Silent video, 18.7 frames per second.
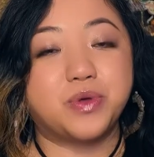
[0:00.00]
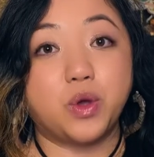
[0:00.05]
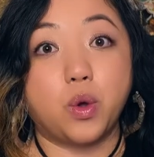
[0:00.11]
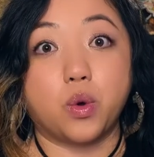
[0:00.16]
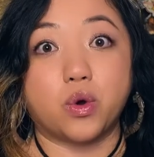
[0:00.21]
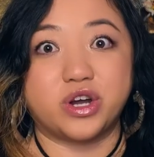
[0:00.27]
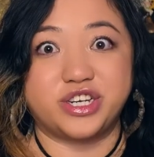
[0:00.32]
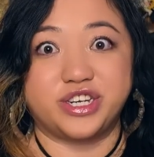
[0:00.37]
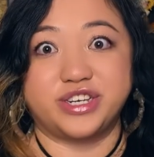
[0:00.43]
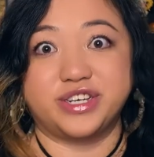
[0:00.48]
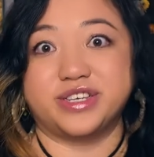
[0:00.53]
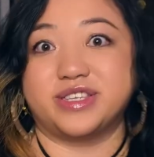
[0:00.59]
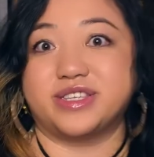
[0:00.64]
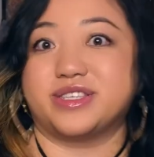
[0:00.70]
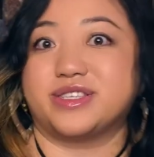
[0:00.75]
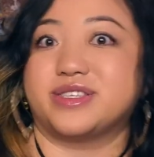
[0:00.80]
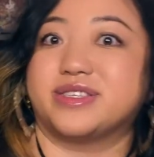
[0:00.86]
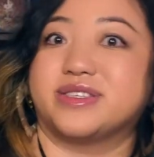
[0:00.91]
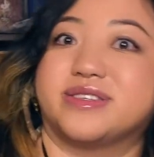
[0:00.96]

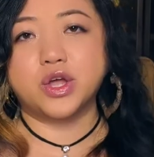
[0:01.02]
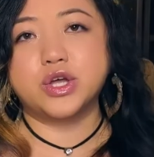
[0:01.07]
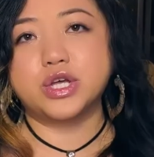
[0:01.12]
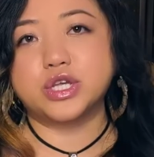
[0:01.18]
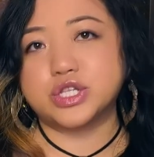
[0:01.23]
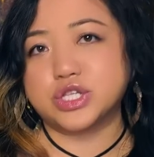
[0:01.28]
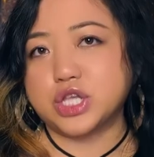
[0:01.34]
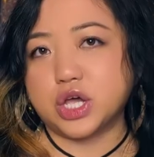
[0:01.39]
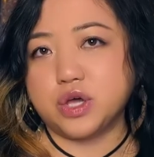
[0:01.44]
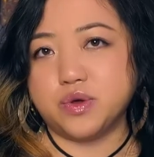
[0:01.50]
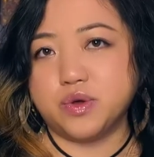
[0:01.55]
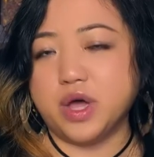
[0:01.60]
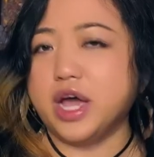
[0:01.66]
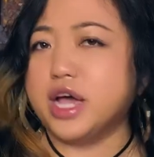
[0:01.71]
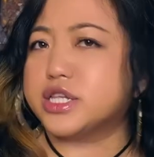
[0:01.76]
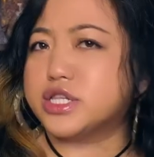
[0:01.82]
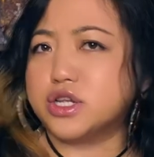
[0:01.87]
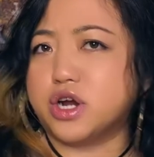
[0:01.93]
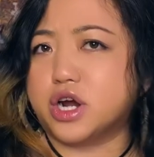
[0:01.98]
gorgeous. So,
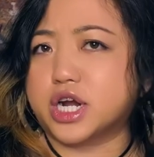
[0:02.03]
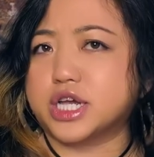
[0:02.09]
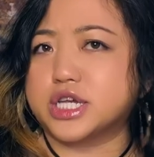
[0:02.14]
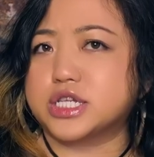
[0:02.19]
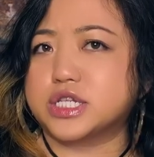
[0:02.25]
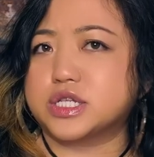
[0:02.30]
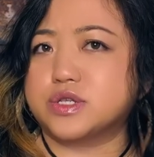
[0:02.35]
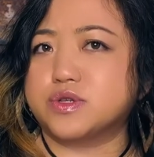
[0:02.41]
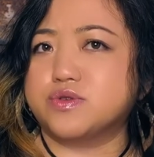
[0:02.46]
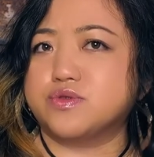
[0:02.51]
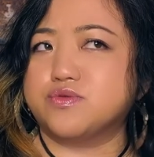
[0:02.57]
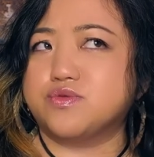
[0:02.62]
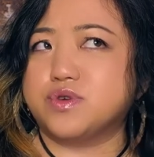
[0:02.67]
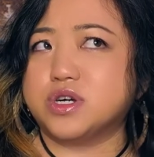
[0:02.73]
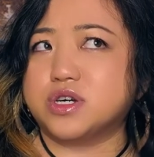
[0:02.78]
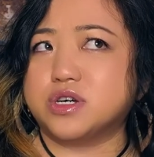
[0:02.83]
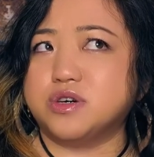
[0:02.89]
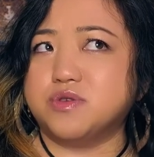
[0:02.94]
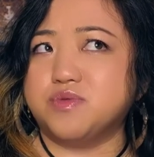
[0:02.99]
as an artist,
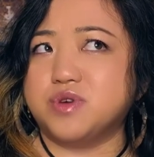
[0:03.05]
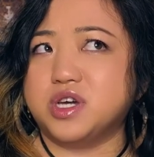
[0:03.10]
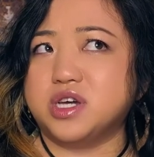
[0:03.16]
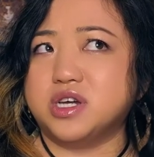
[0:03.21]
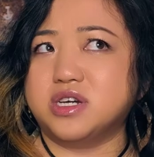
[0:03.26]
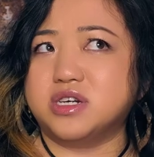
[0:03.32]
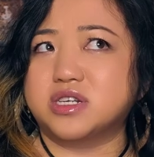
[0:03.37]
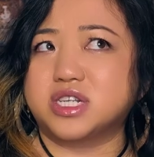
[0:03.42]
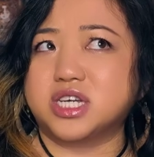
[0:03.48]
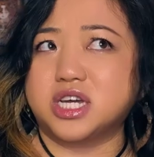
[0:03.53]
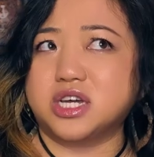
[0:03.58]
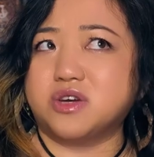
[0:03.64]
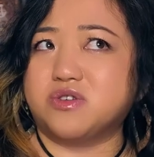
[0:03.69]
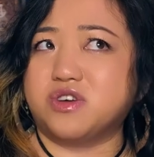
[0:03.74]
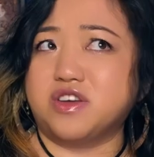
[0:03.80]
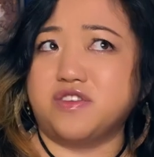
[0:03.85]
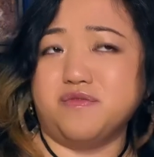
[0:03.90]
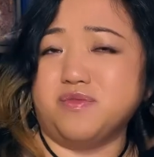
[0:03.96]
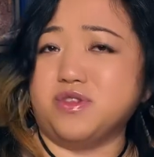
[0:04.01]
what could we take
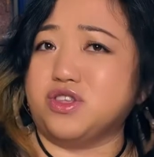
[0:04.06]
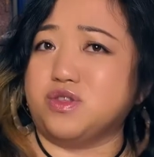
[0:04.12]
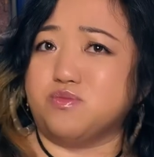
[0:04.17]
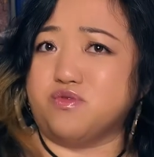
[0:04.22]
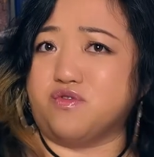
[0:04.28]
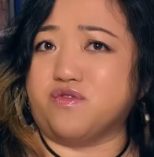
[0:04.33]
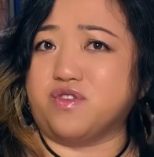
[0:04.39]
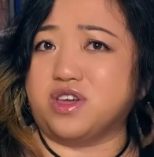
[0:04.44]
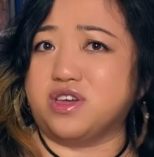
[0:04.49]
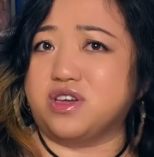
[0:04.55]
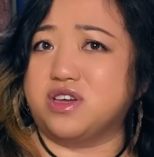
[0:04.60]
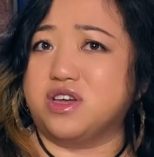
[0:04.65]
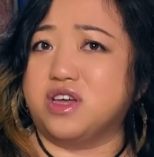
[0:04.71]
away from this movie?